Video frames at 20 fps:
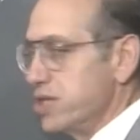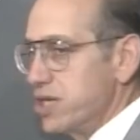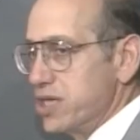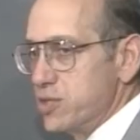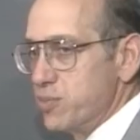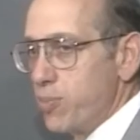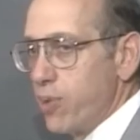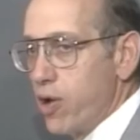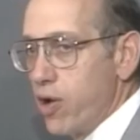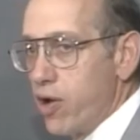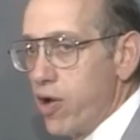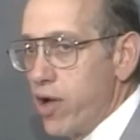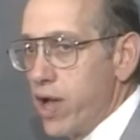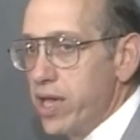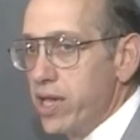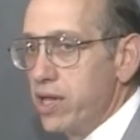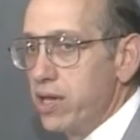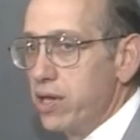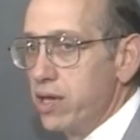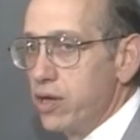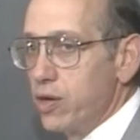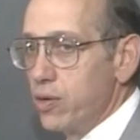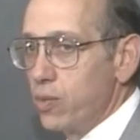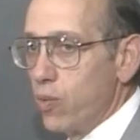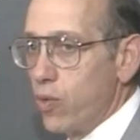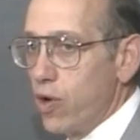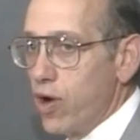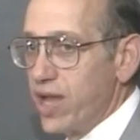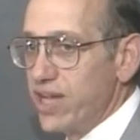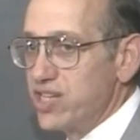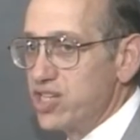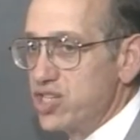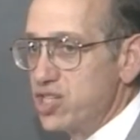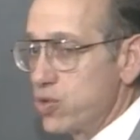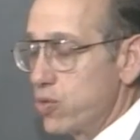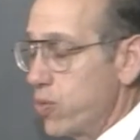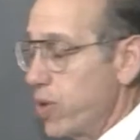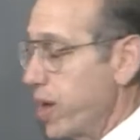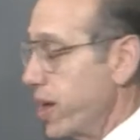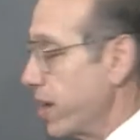is pi y
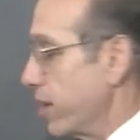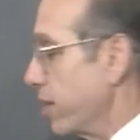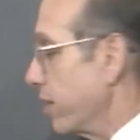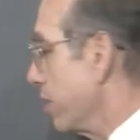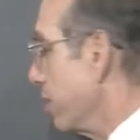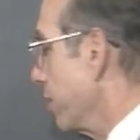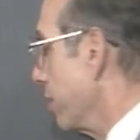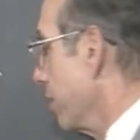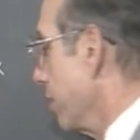squared.